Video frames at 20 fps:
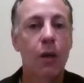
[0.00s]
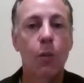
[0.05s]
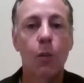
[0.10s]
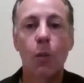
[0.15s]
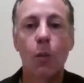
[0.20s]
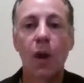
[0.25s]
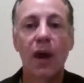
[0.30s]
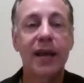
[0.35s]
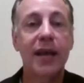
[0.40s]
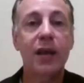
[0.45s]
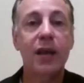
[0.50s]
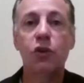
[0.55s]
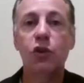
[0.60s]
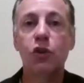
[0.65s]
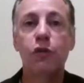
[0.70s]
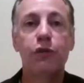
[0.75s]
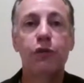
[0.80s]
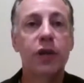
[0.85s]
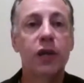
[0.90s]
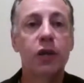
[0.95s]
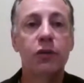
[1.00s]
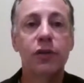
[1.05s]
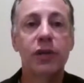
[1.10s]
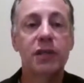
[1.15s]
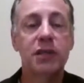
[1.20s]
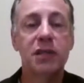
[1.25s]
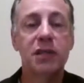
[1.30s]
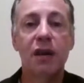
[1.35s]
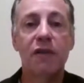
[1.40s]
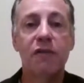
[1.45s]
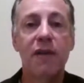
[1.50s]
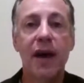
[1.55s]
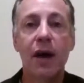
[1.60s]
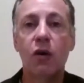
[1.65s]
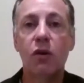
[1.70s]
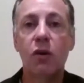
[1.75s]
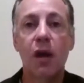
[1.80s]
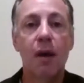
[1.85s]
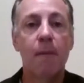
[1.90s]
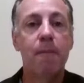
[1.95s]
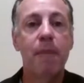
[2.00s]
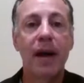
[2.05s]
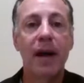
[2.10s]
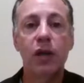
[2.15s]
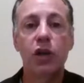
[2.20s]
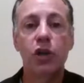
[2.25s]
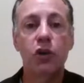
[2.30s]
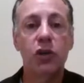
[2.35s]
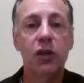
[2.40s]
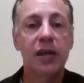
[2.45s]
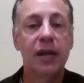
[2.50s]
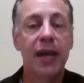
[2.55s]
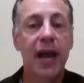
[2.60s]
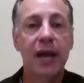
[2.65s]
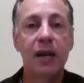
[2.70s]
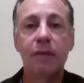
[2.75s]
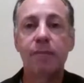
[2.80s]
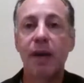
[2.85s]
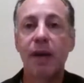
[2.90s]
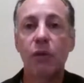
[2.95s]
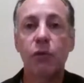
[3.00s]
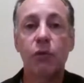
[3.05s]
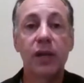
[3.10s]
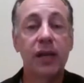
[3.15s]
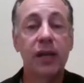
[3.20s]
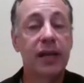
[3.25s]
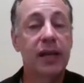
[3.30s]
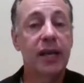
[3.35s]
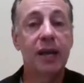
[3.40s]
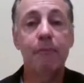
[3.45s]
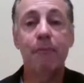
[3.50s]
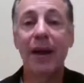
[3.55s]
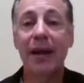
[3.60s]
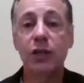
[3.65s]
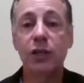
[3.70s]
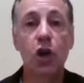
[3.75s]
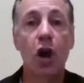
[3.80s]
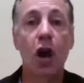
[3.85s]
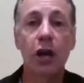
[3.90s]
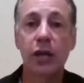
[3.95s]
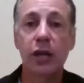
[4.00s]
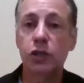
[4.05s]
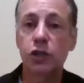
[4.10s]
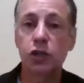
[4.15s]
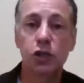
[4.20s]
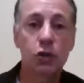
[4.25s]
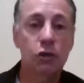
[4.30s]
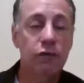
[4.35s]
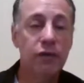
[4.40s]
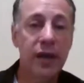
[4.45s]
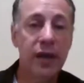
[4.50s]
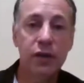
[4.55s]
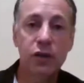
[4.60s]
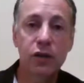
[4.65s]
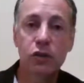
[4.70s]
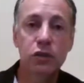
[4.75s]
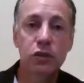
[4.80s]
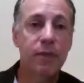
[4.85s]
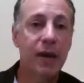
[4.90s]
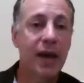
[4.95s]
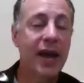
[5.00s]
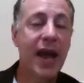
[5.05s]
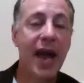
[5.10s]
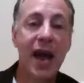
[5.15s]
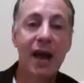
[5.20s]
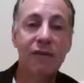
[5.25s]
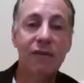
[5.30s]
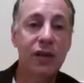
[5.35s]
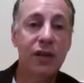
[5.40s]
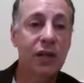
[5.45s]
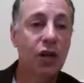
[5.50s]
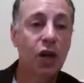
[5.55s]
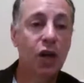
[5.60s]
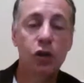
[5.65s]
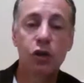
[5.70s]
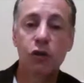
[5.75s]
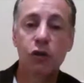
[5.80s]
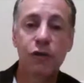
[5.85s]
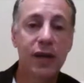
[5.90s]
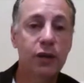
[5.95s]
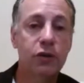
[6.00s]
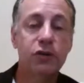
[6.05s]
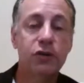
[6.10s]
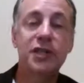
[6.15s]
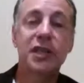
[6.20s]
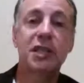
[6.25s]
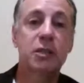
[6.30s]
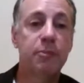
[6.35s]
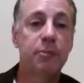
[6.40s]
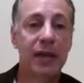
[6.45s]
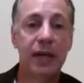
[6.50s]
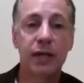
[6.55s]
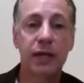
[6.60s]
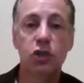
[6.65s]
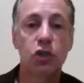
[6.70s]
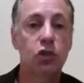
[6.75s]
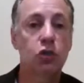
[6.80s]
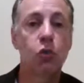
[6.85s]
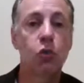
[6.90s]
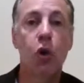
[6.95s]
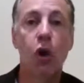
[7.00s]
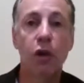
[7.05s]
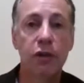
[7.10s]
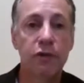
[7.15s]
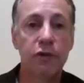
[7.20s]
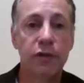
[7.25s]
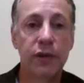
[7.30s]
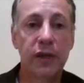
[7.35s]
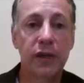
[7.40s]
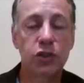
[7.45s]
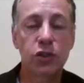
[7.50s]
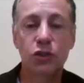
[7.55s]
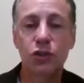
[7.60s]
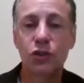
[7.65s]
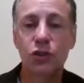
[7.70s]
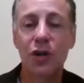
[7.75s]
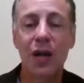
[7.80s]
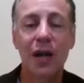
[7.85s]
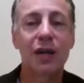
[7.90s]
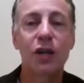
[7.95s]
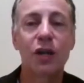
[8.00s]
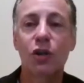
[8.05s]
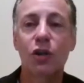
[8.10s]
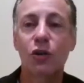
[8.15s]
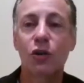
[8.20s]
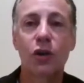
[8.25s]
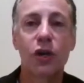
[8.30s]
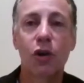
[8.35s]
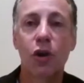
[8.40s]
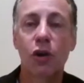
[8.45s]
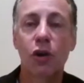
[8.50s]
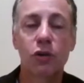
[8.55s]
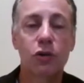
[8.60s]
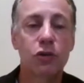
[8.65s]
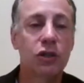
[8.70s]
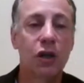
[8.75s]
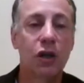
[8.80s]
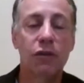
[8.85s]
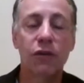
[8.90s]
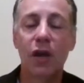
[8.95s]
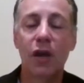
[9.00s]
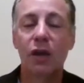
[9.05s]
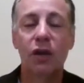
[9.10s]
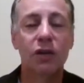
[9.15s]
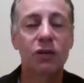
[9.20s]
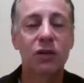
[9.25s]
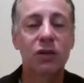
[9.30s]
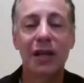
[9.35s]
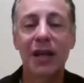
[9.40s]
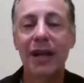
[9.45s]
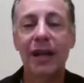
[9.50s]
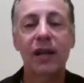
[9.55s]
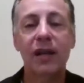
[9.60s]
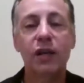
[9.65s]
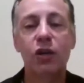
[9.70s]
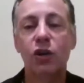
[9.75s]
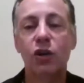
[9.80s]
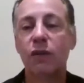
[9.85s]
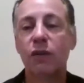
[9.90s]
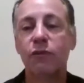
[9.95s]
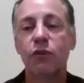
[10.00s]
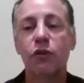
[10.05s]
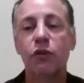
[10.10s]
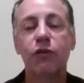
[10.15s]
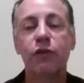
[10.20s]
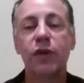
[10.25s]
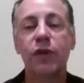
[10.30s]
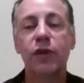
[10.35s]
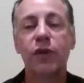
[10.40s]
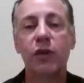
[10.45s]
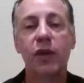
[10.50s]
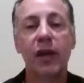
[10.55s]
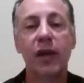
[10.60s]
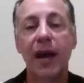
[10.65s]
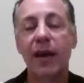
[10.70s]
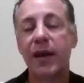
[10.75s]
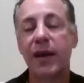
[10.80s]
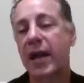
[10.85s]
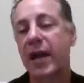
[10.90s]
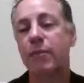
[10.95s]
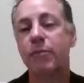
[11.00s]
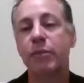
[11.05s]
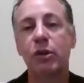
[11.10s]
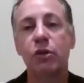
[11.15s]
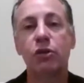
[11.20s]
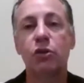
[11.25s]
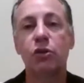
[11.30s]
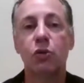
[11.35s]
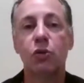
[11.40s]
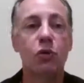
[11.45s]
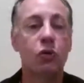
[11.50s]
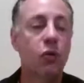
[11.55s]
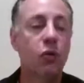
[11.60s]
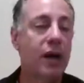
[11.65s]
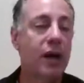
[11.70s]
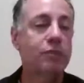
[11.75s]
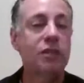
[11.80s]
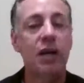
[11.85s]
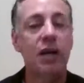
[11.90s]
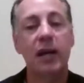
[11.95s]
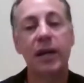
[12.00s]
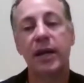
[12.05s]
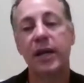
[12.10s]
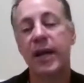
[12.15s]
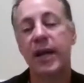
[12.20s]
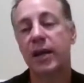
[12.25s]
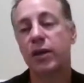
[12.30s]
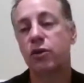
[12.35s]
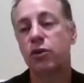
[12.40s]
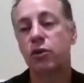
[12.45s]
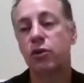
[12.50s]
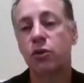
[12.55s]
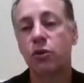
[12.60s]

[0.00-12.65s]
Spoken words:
again, you figure this stuff out by looking at it, by reading it, by talking to your vendors, by having your vendors explain to you all the features. You're not going to learn it all yourself. Look, the likelihood of you figuring out how to build your own website and how to do your